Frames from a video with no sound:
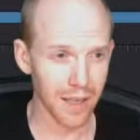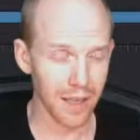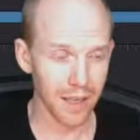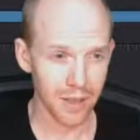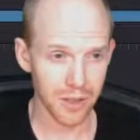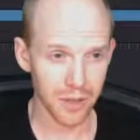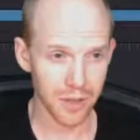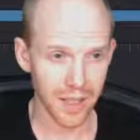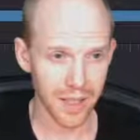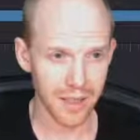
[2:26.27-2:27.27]
So you
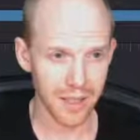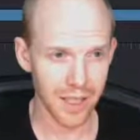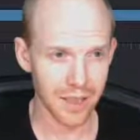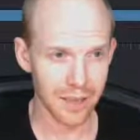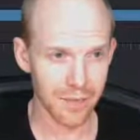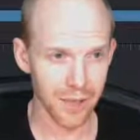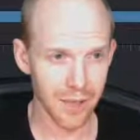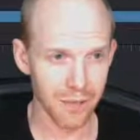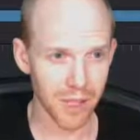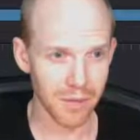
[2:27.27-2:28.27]
can't change the frame
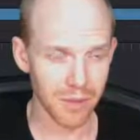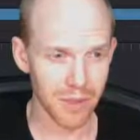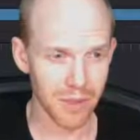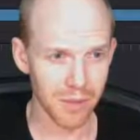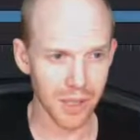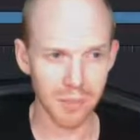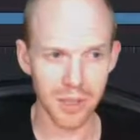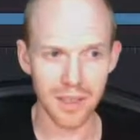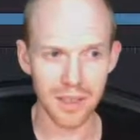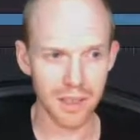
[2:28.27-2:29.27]
rate for some lame
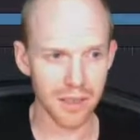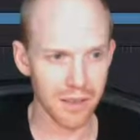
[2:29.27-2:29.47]
reason on your